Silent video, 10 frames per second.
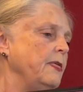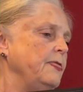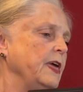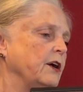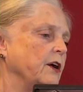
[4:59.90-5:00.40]

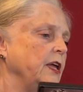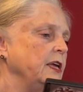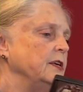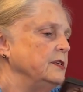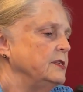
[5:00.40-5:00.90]
There
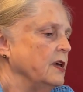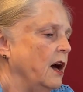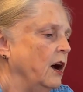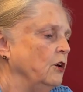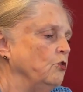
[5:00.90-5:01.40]
is
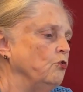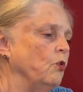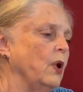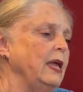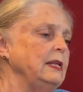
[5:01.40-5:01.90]
a
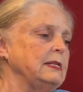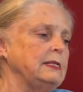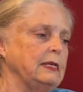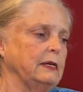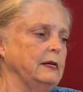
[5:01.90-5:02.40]
great
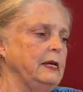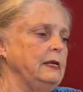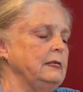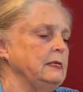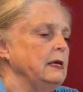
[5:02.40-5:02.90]

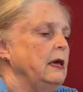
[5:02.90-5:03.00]
series